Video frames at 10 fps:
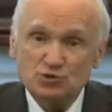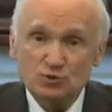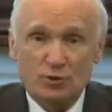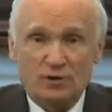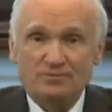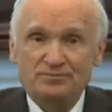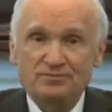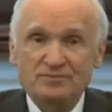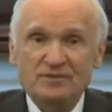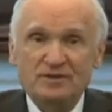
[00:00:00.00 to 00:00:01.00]
nobody
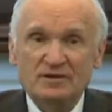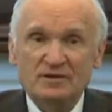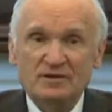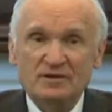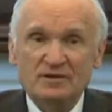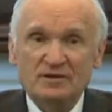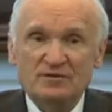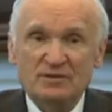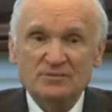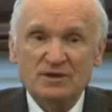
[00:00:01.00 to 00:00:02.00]
forces
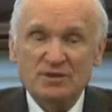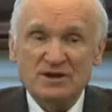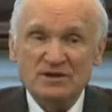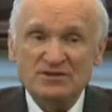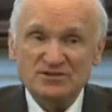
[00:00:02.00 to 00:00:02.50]
me, and not just